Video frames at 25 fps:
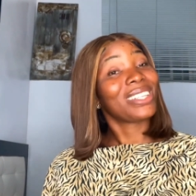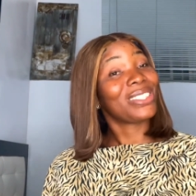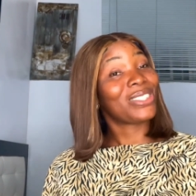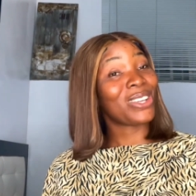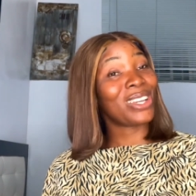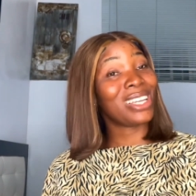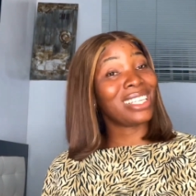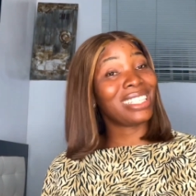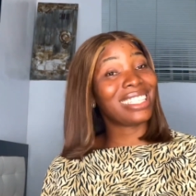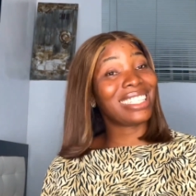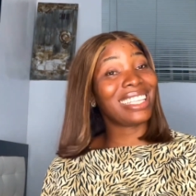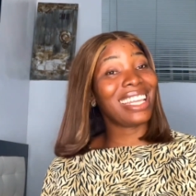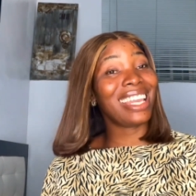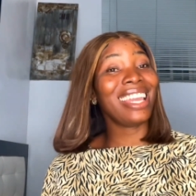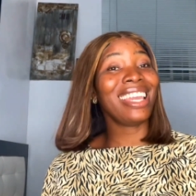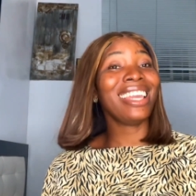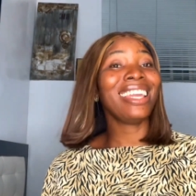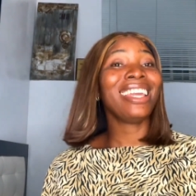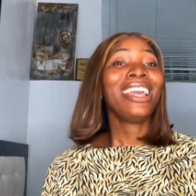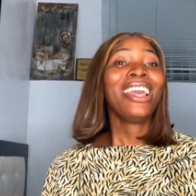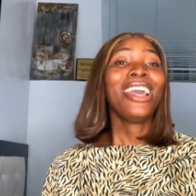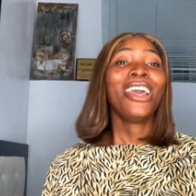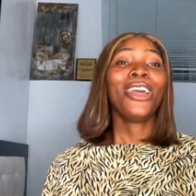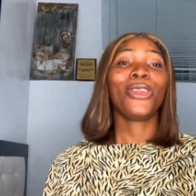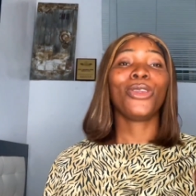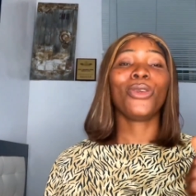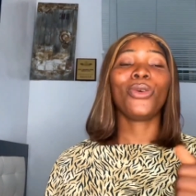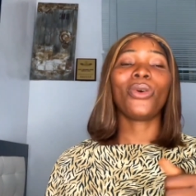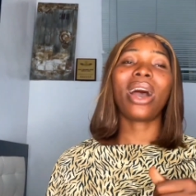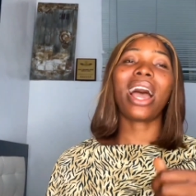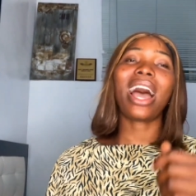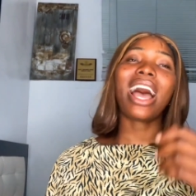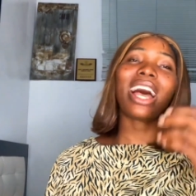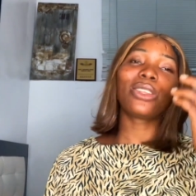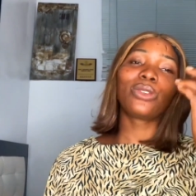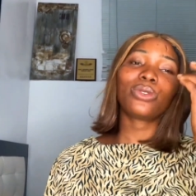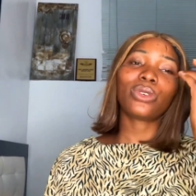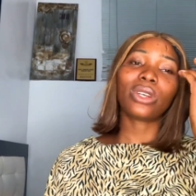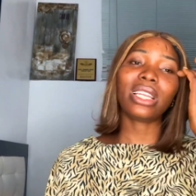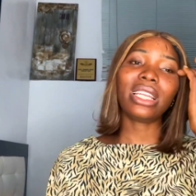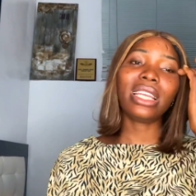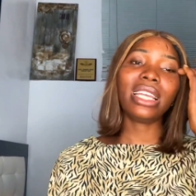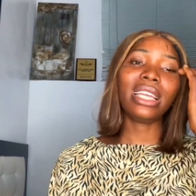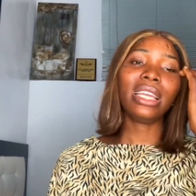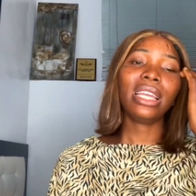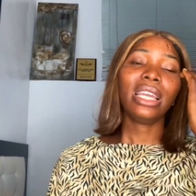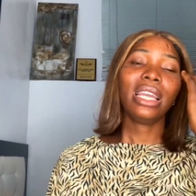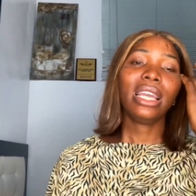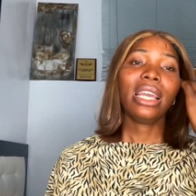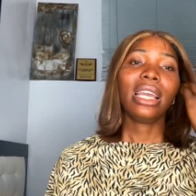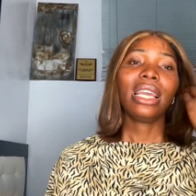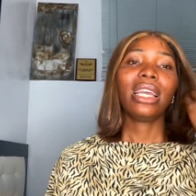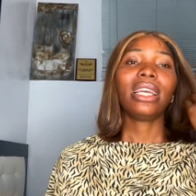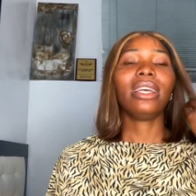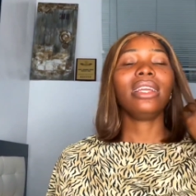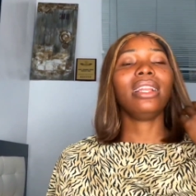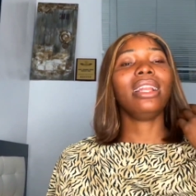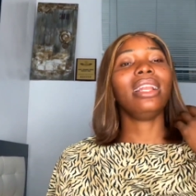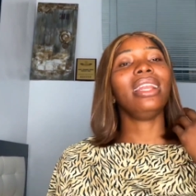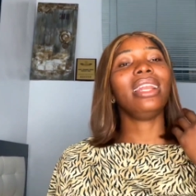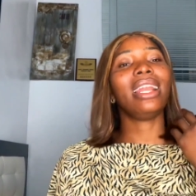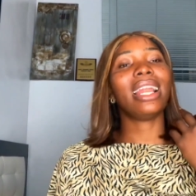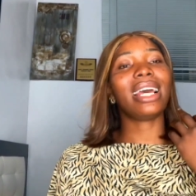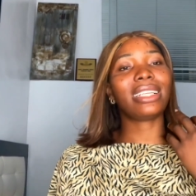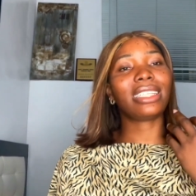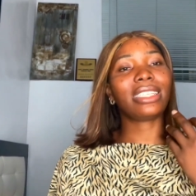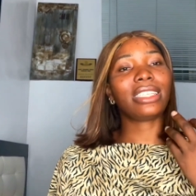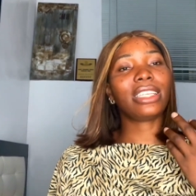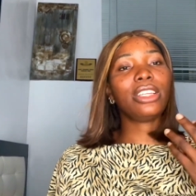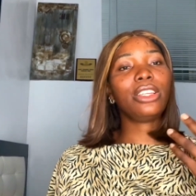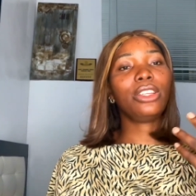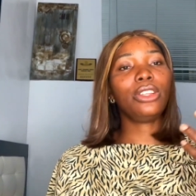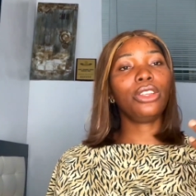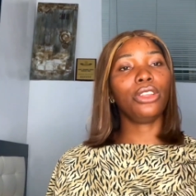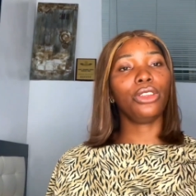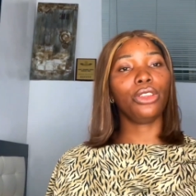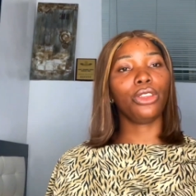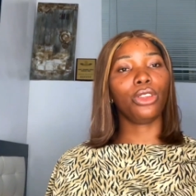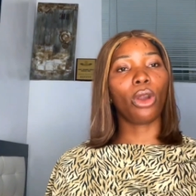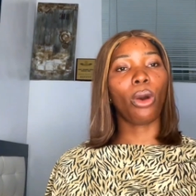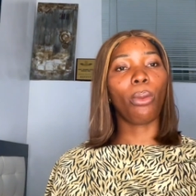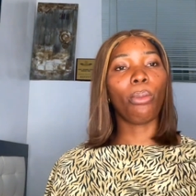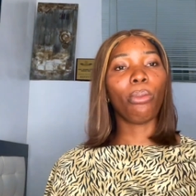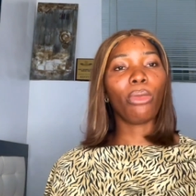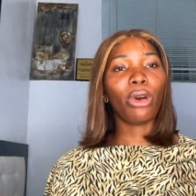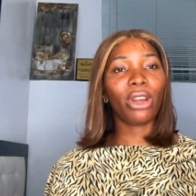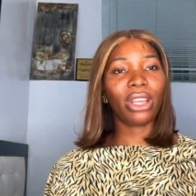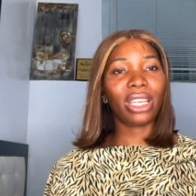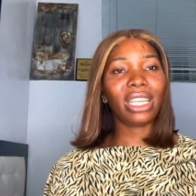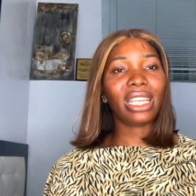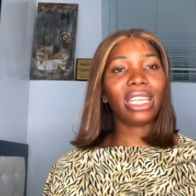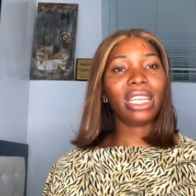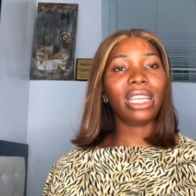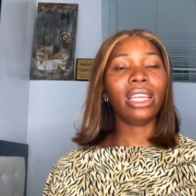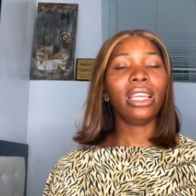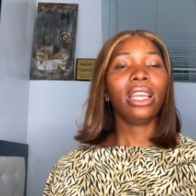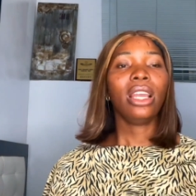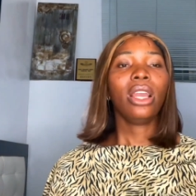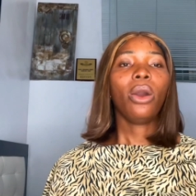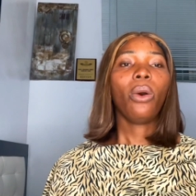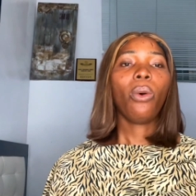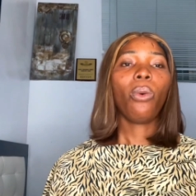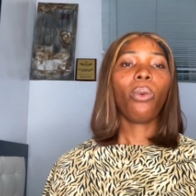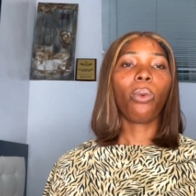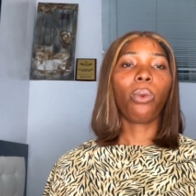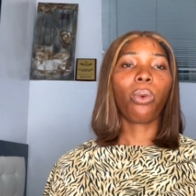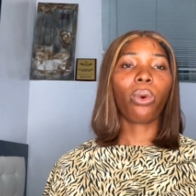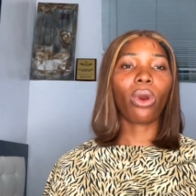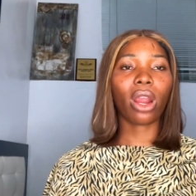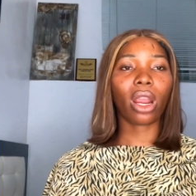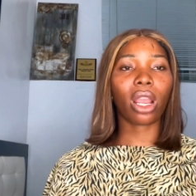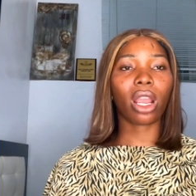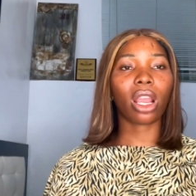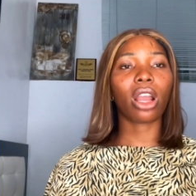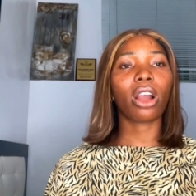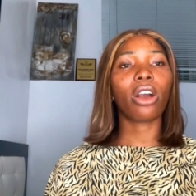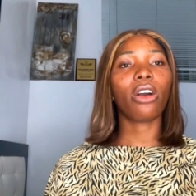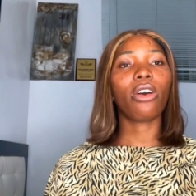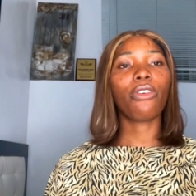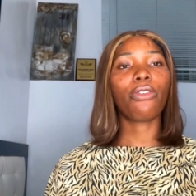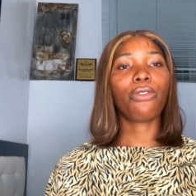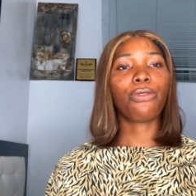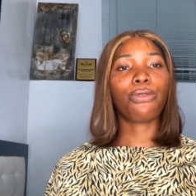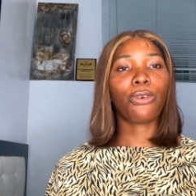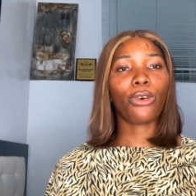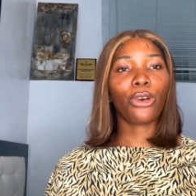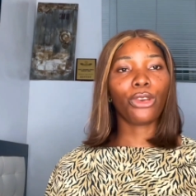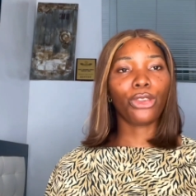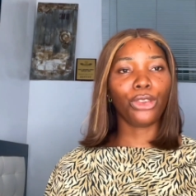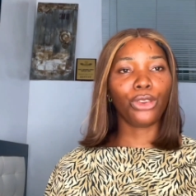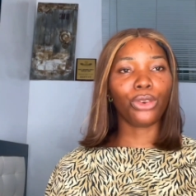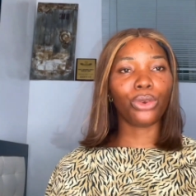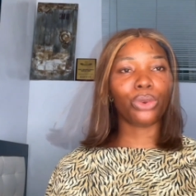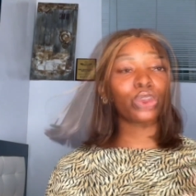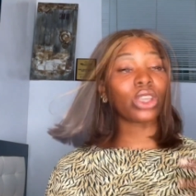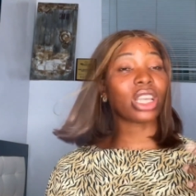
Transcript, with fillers: So you see, you are actually letting your money work for you.